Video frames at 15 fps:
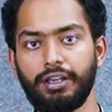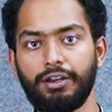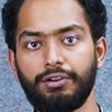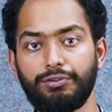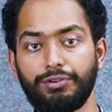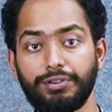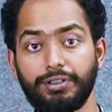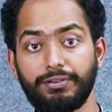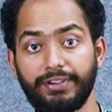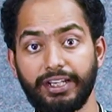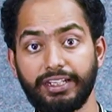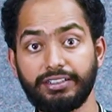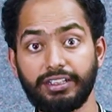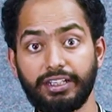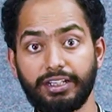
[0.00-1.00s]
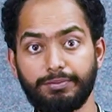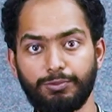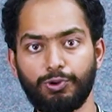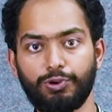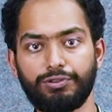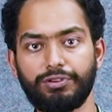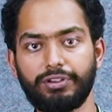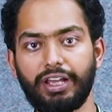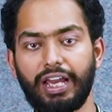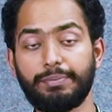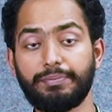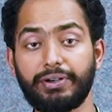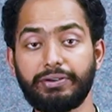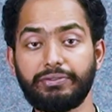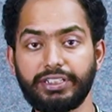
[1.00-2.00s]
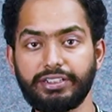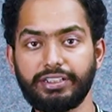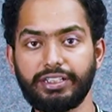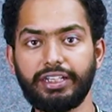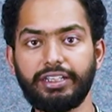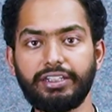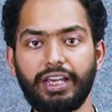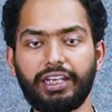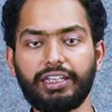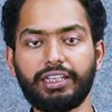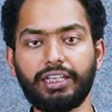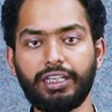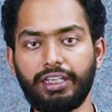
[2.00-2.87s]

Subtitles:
we will ventilate more, we will hyperventilate and